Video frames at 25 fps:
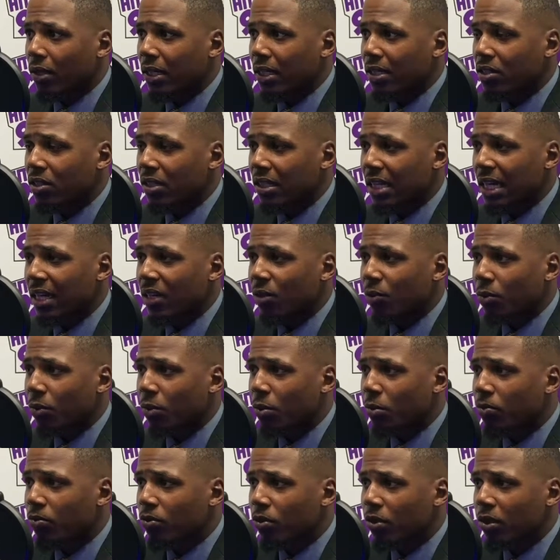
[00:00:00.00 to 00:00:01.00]
it's a lot of
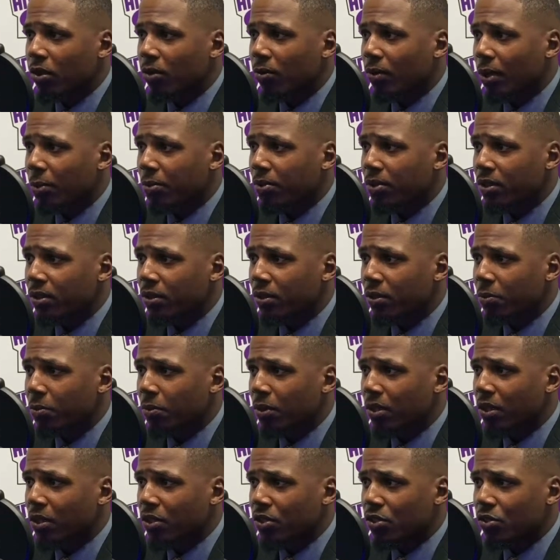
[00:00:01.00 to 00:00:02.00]
room for corruption
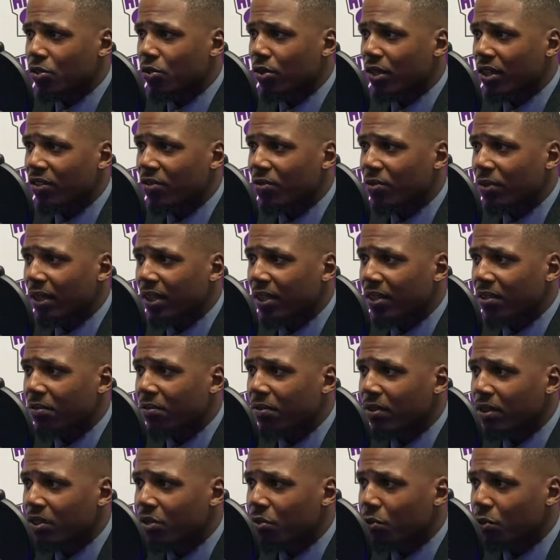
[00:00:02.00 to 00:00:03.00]
because you give
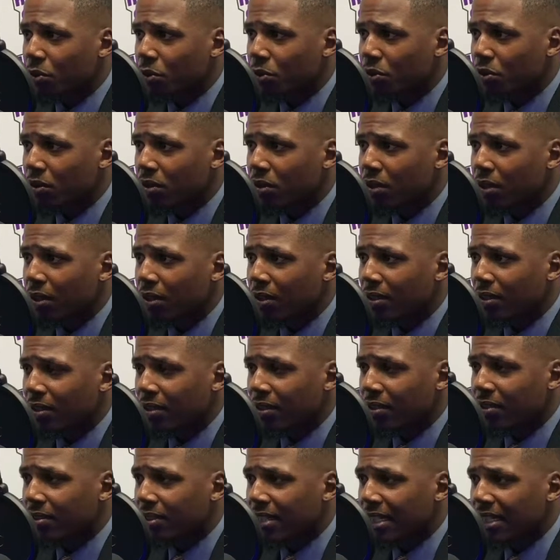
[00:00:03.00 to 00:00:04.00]
individuals the
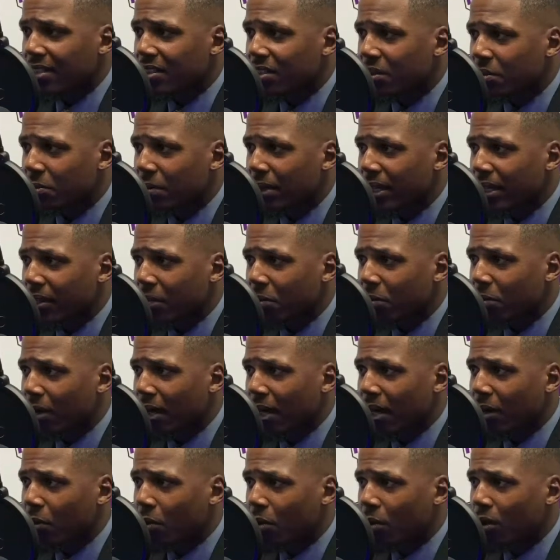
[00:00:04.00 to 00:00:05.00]
decision-making
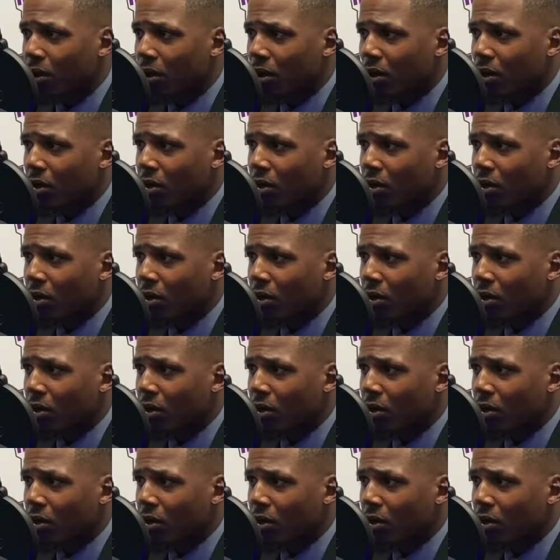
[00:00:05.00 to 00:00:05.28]
power